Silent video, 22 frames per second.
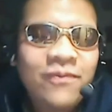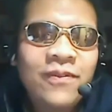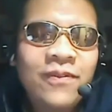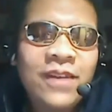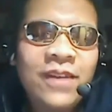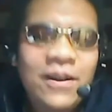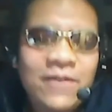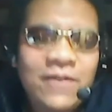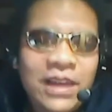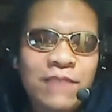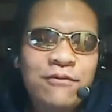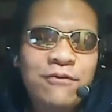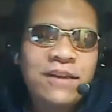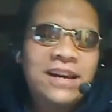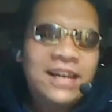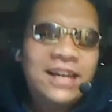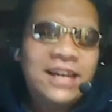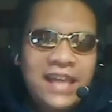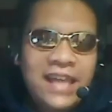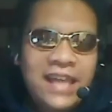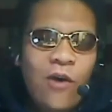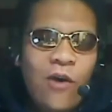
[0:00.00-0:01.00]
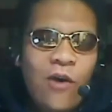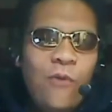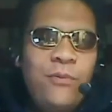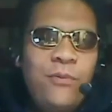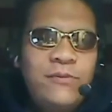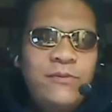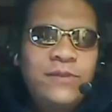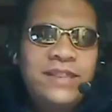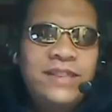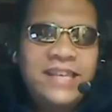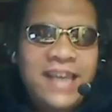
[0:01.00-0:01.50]
I'm like, really? They
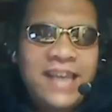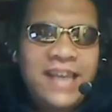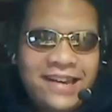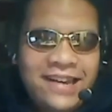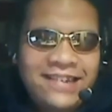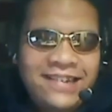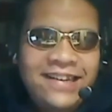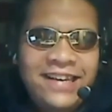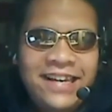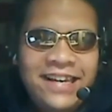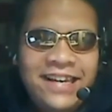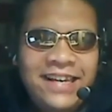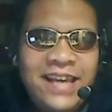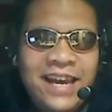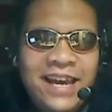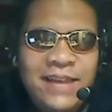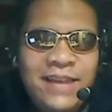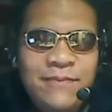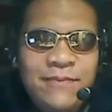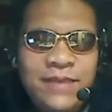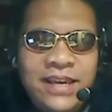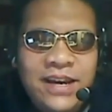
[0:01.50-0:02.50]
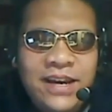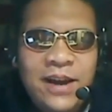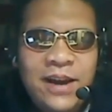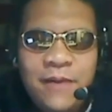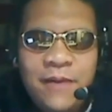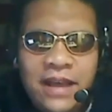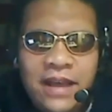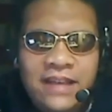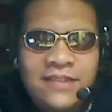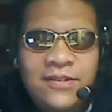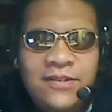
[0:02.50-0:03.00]
open with the Asian kid getting beat up?
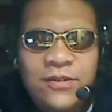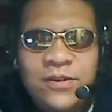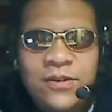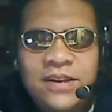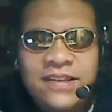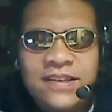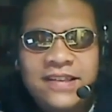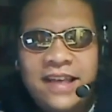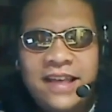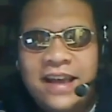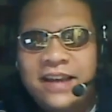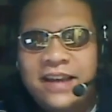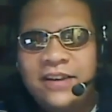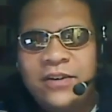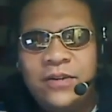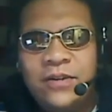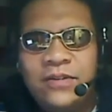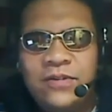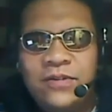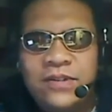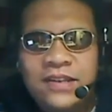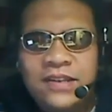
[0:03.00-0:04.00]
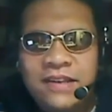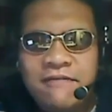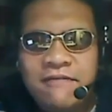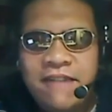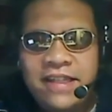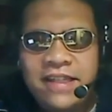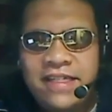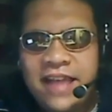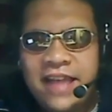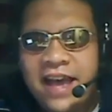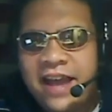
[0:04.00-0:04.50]
As soon as I
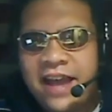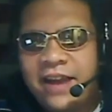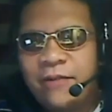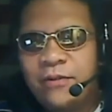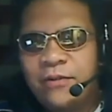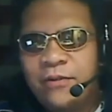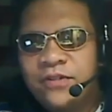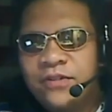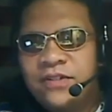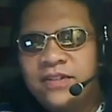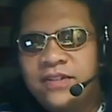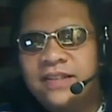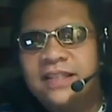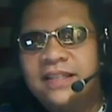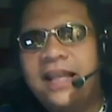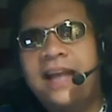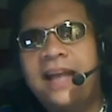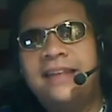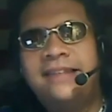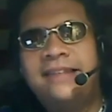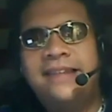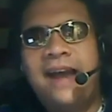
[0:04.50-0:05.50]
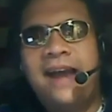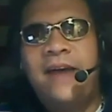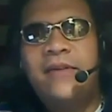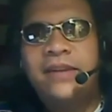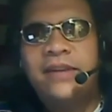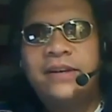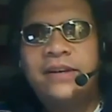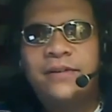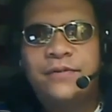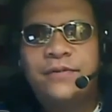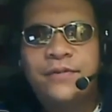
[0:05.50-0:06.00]
read that, it was not
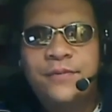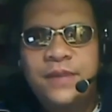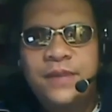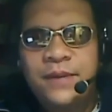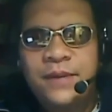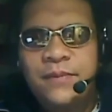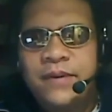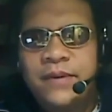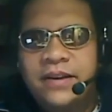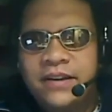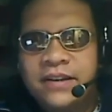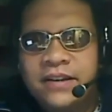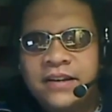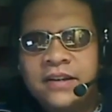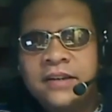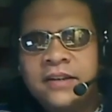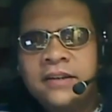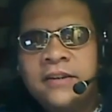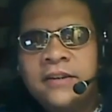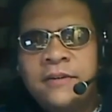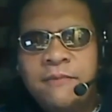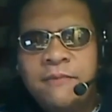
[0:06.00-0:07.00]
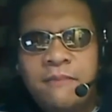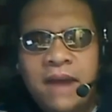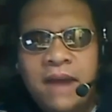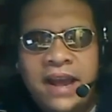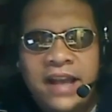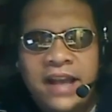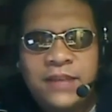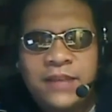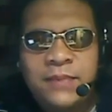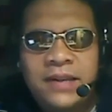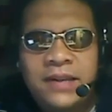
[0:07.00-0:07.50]
downhill for me, but my
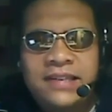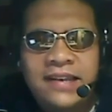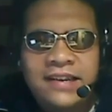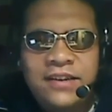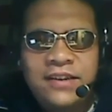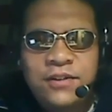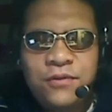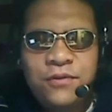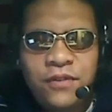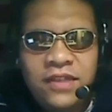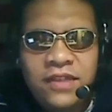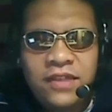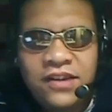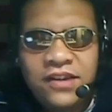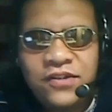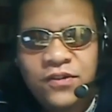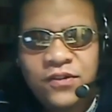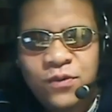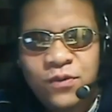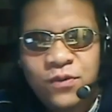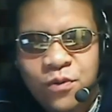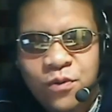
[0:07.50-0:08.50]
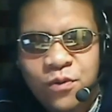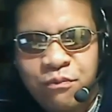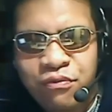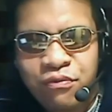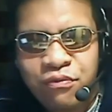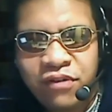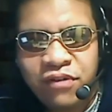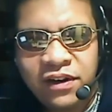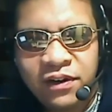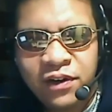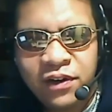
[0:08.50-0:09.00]
expectations for the issue were
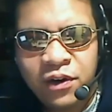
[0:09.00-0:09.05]
pretty,